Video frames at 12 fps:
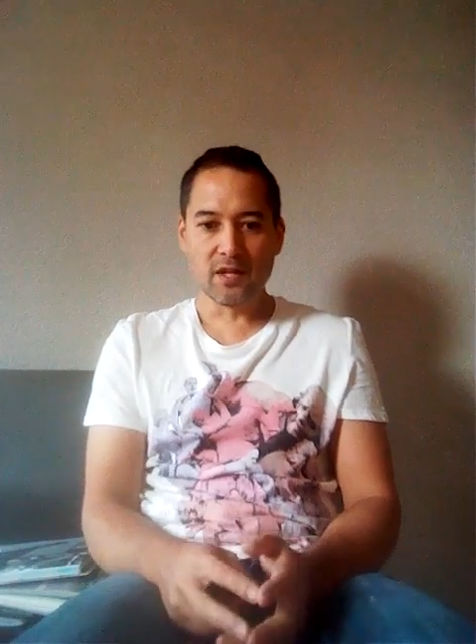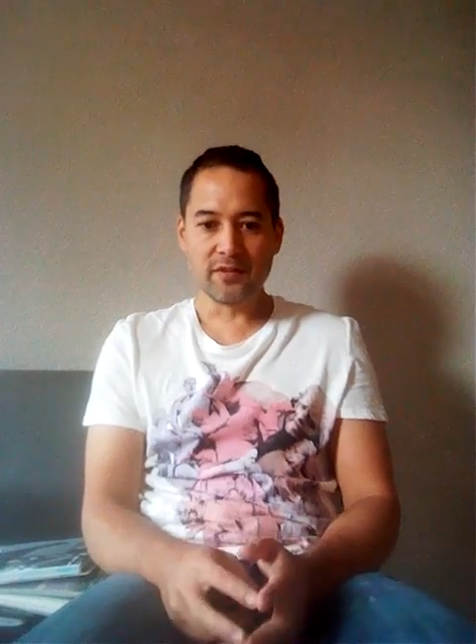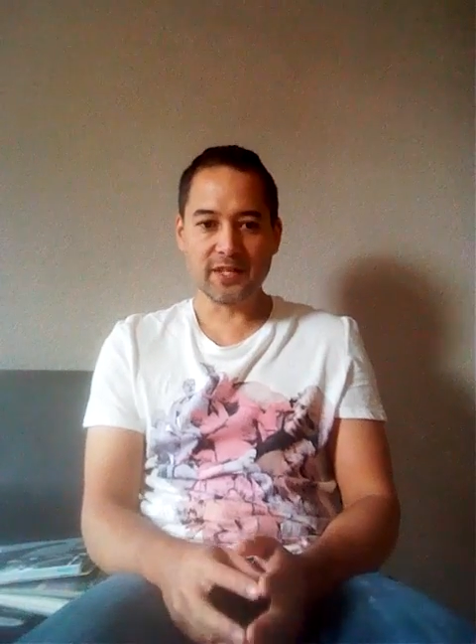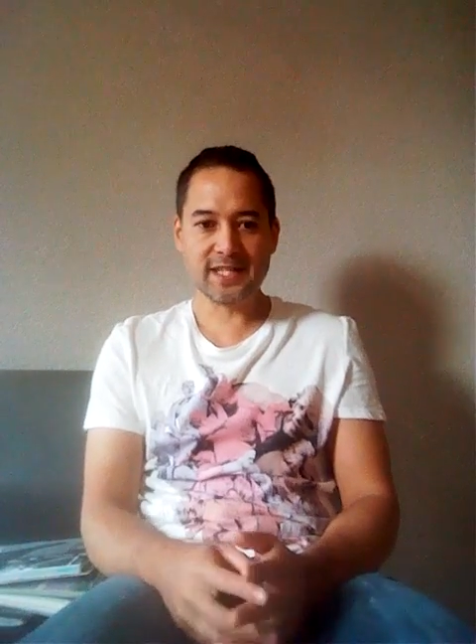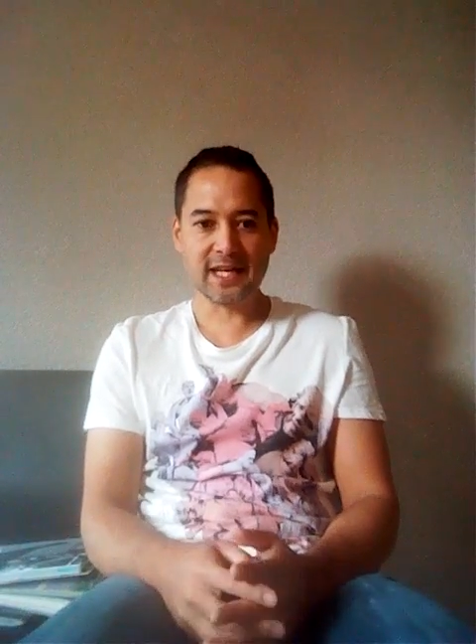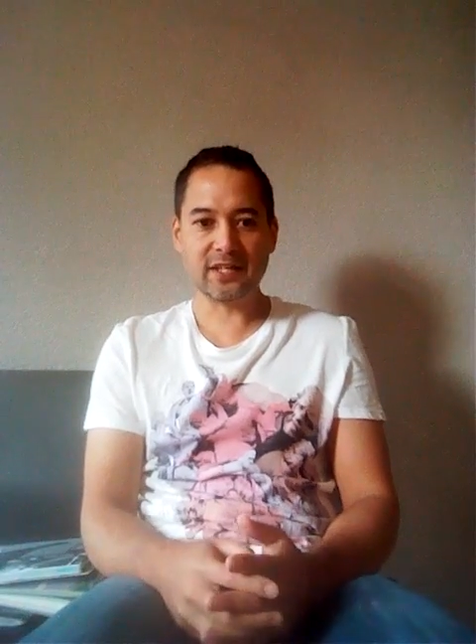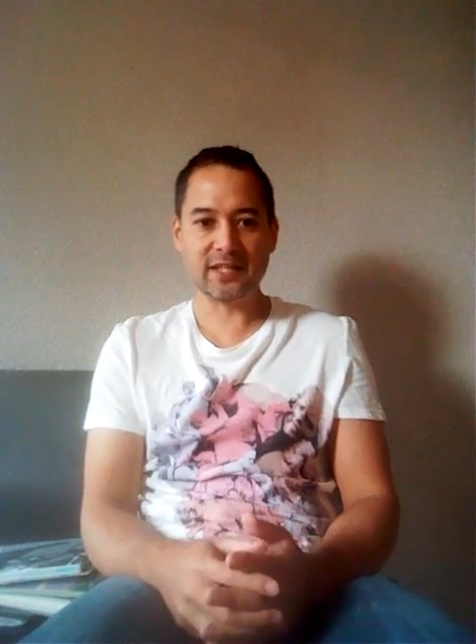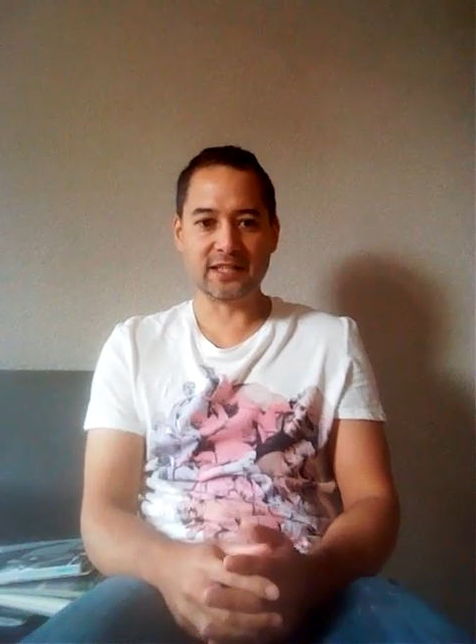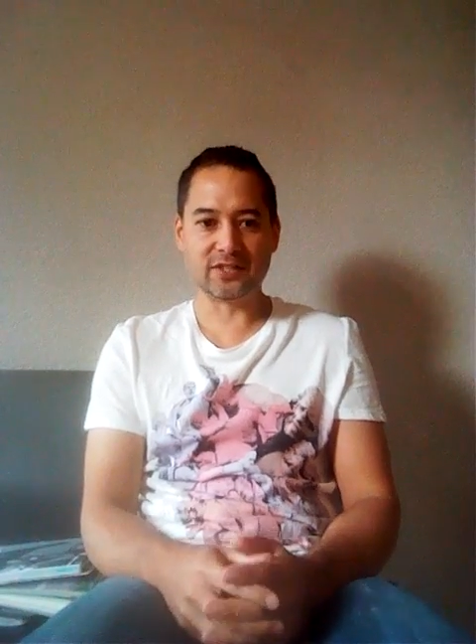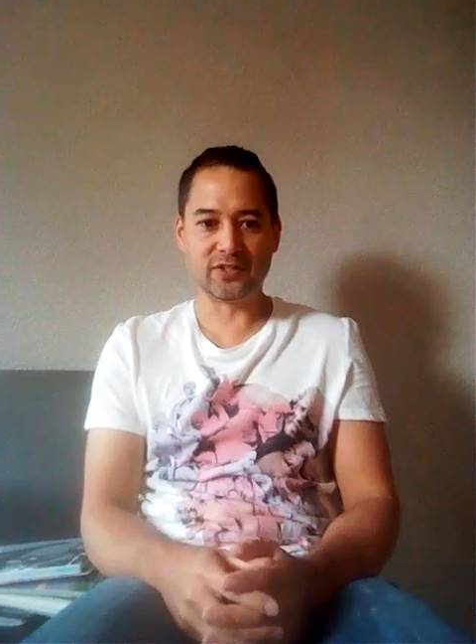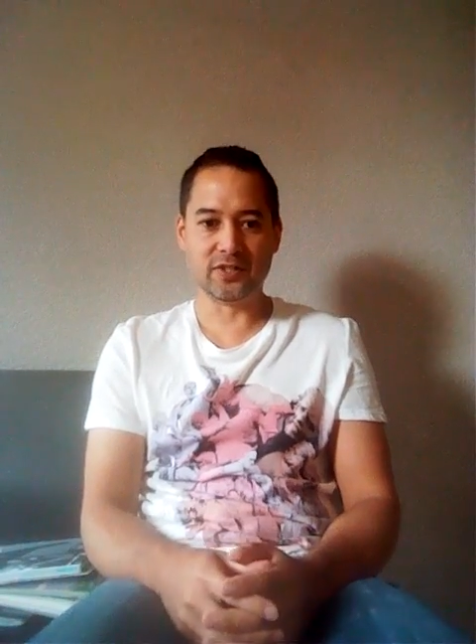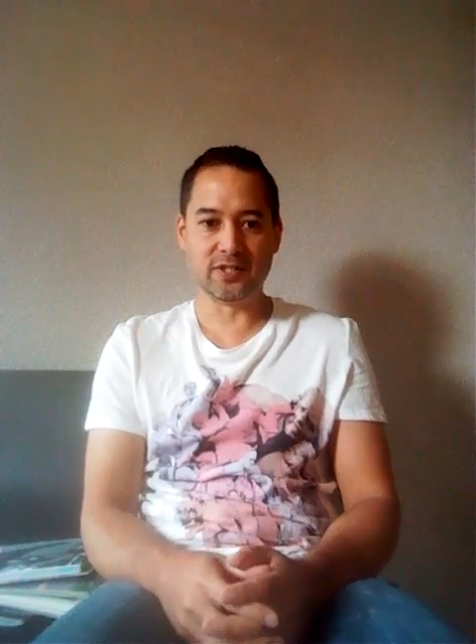The second
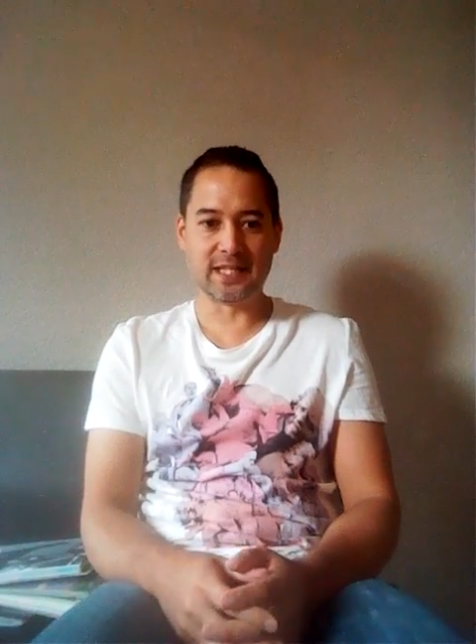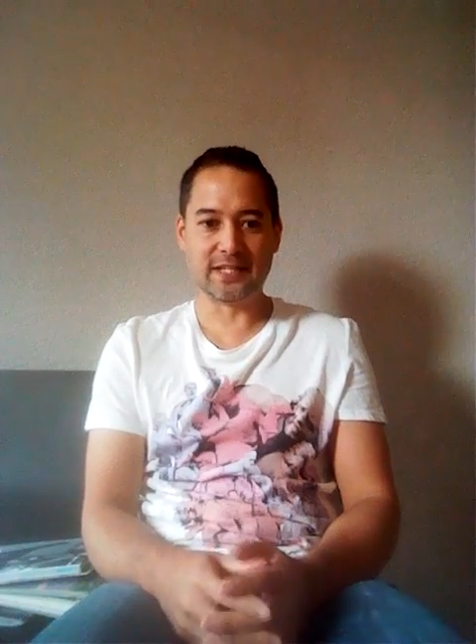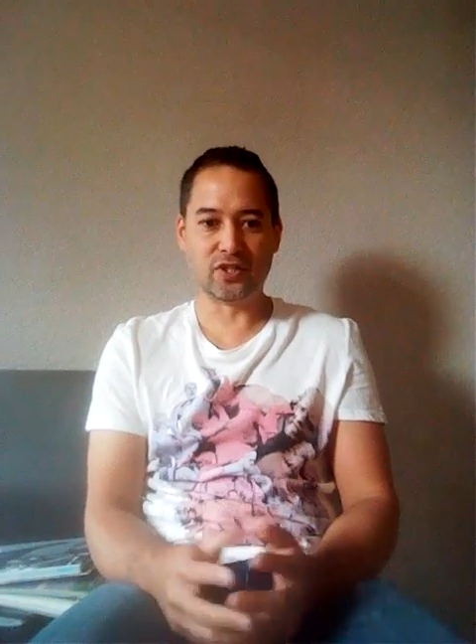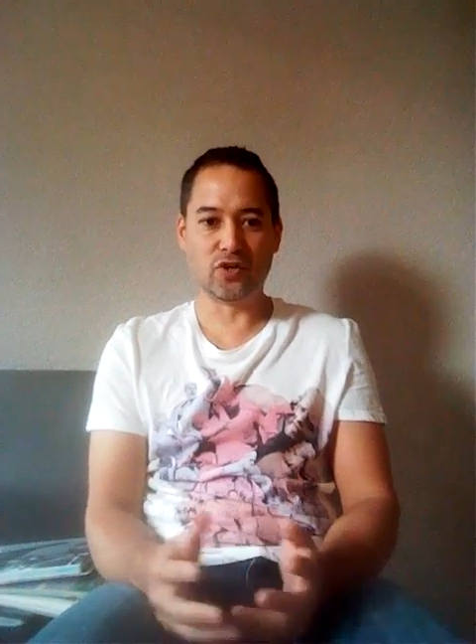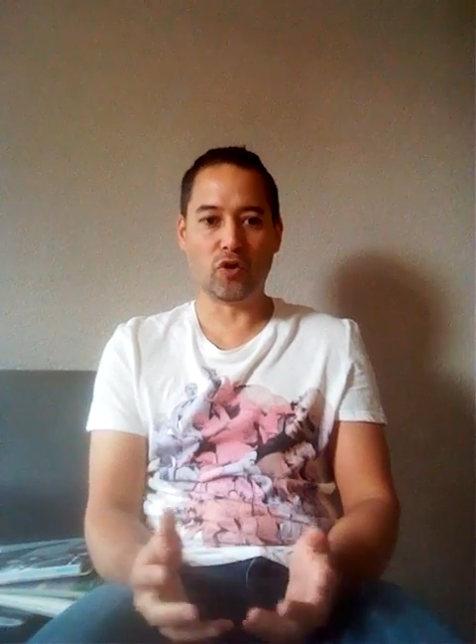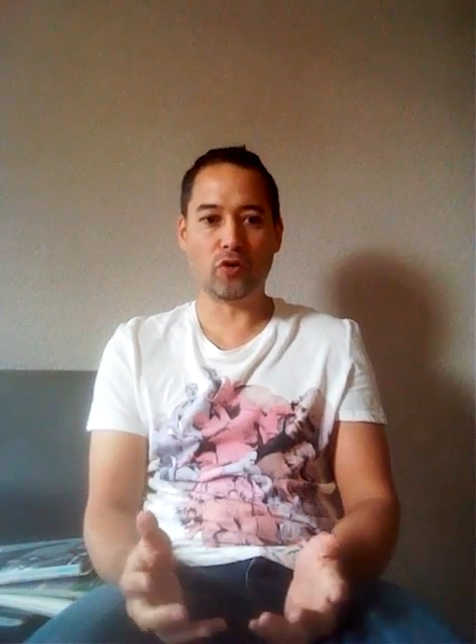instance is an